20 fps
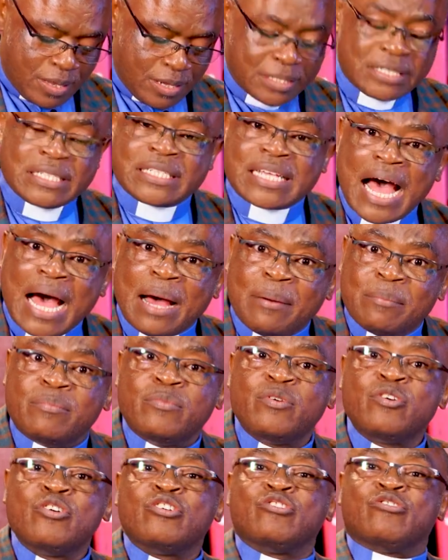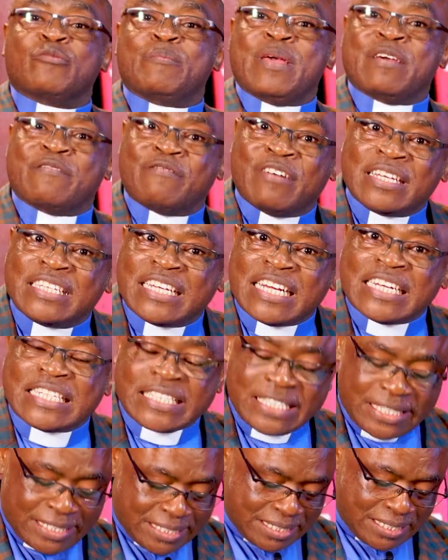some to be
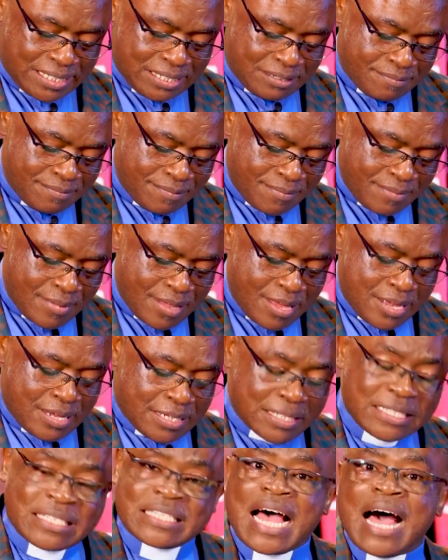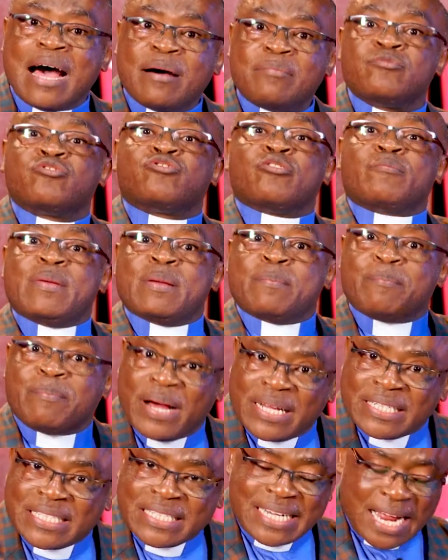evangelists, some to be
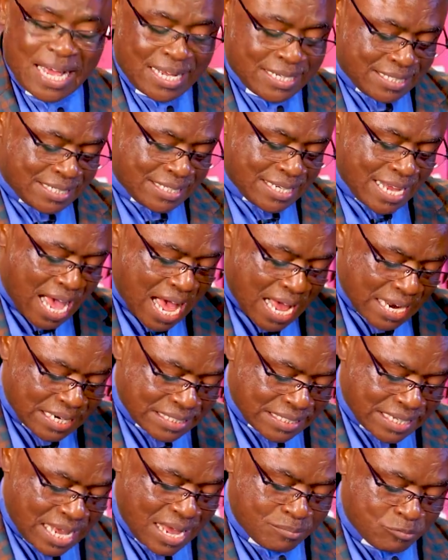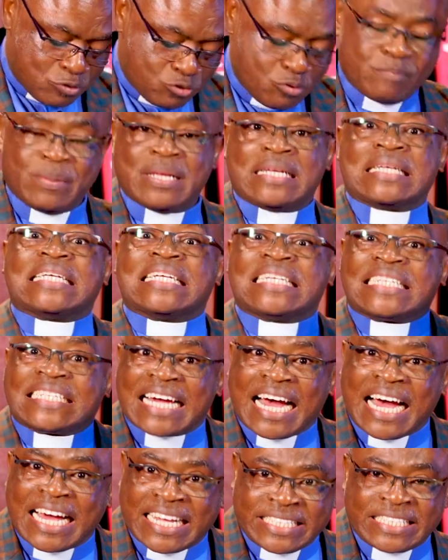pastors, and some to be
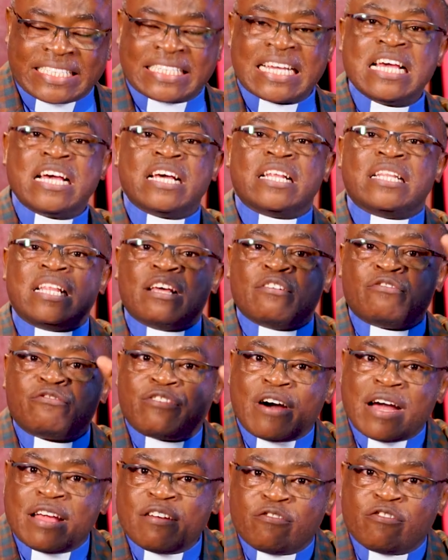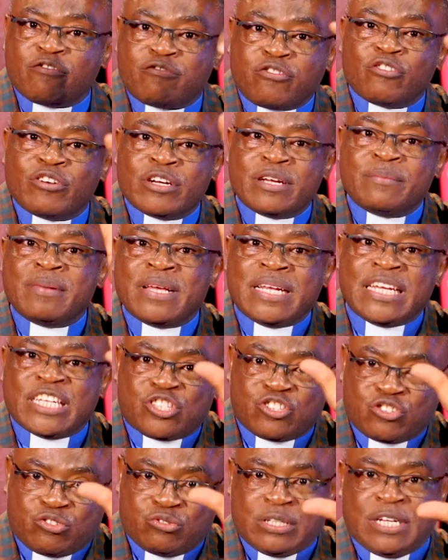teachers. The fivefold
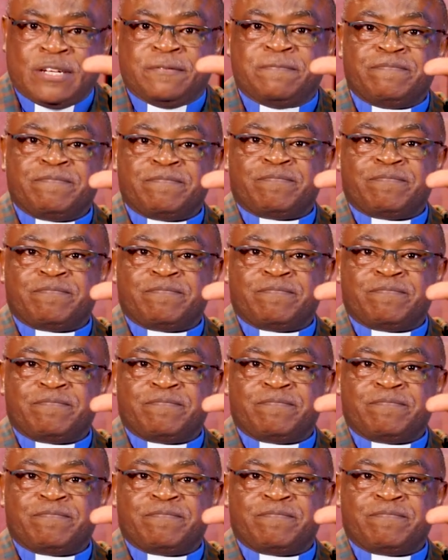ministry